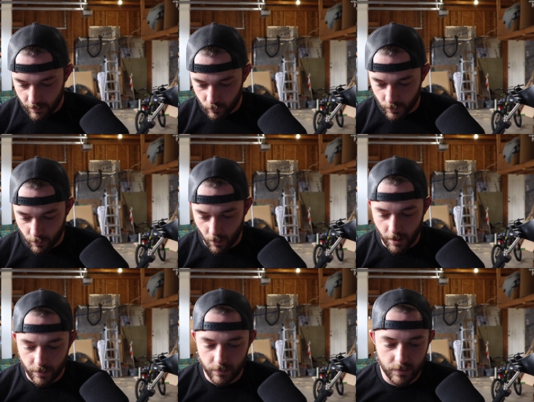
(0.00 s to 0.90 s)

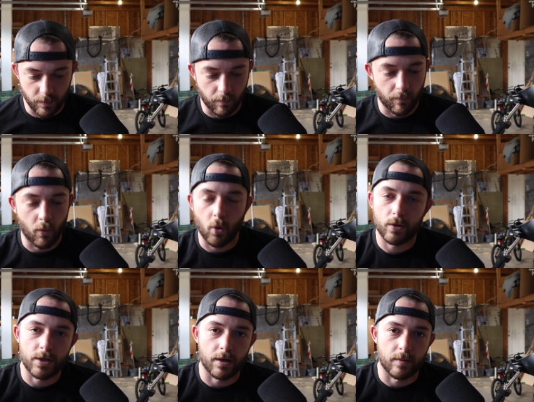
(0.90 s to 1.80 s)
requires
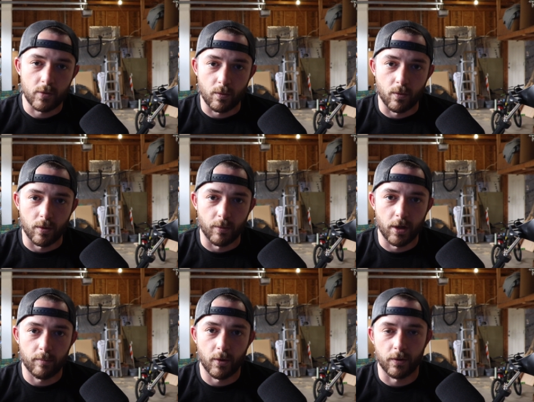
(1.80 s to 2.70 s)
more time to warm
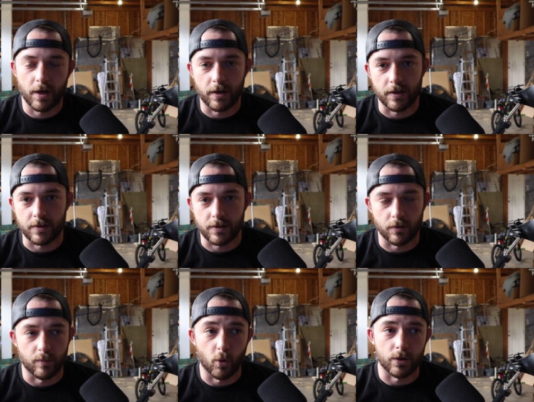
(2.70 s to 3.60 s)
up, or not
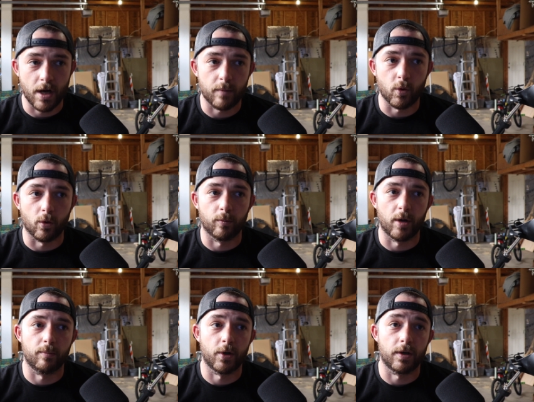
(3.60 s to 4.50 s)
necessarily more time to warm
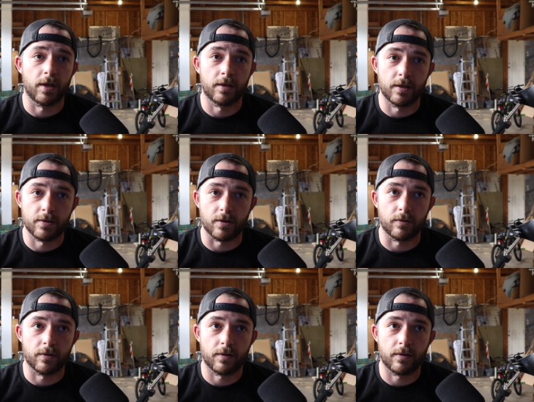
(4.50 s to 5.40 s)
up, but it is a
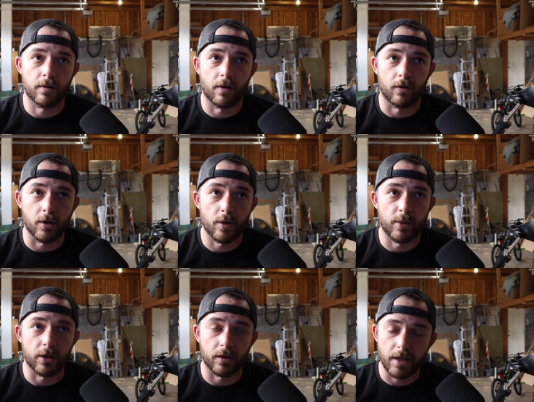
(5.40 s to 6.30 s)
little
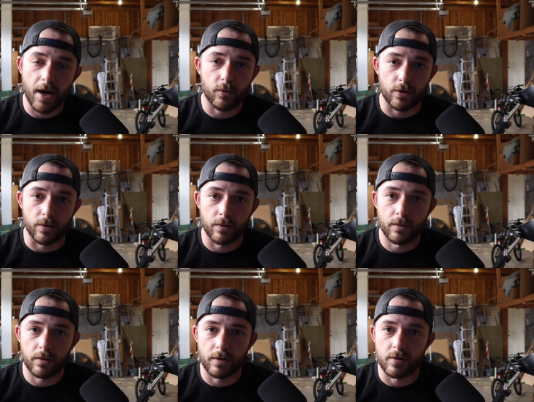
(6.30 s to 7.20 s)
bit louder
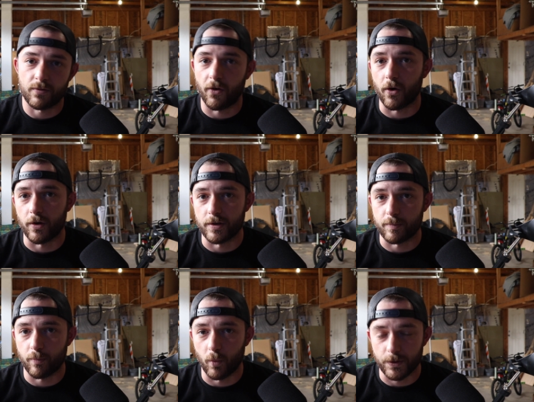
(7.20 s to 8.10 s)
as far as
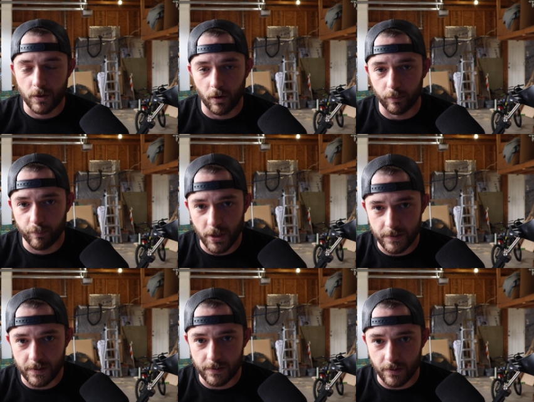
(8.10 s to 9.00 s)
what's called
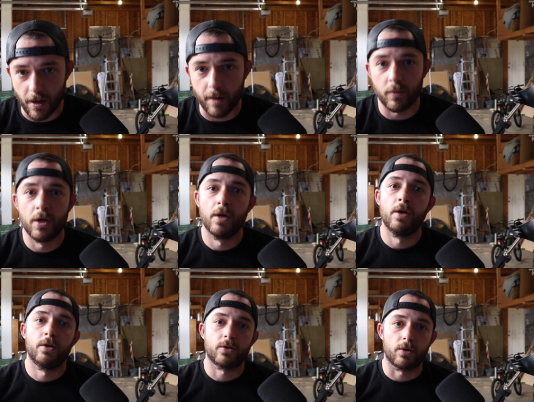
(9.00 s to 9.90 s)
piston slap.
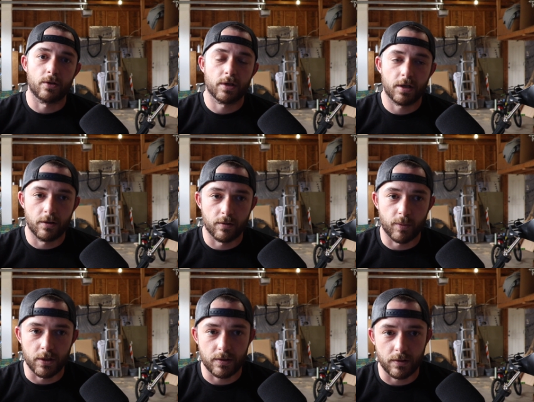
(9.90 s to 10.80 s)
So you're going to hear the
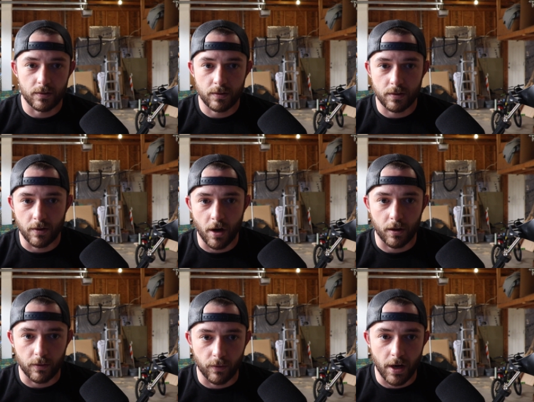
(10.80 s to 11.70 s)
pistons
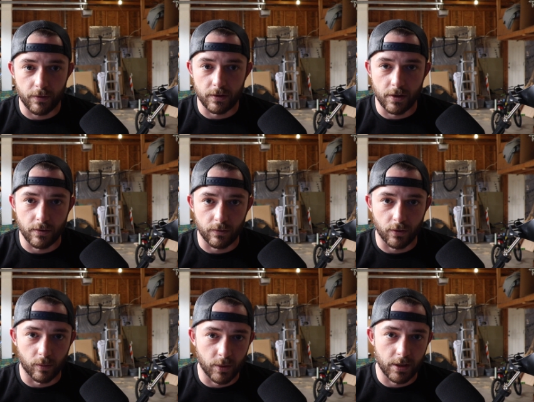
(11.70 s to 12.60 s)
knocking around in there a
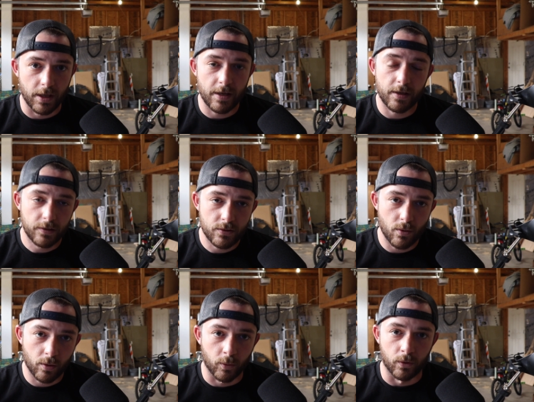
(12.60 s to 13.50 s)
little bit, and it is
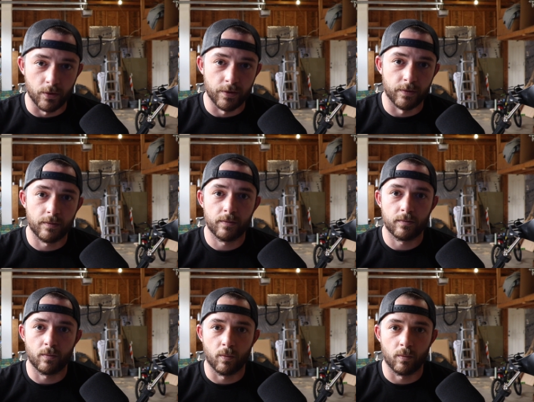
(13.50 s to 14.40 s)
normal. And
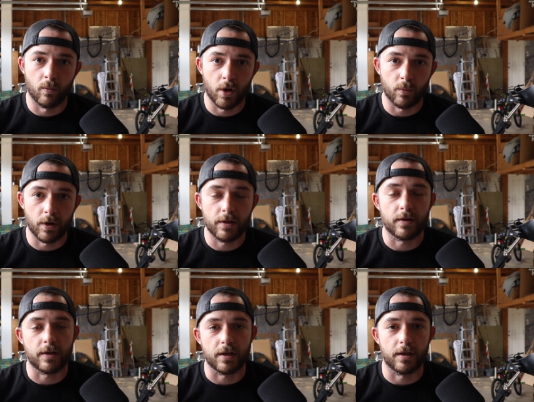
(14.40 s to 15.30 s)
one way
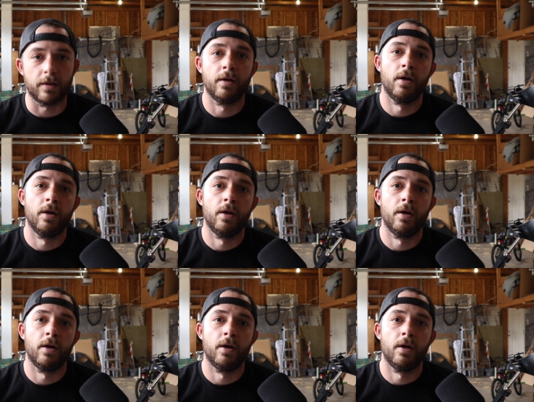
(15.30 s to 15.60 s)
that they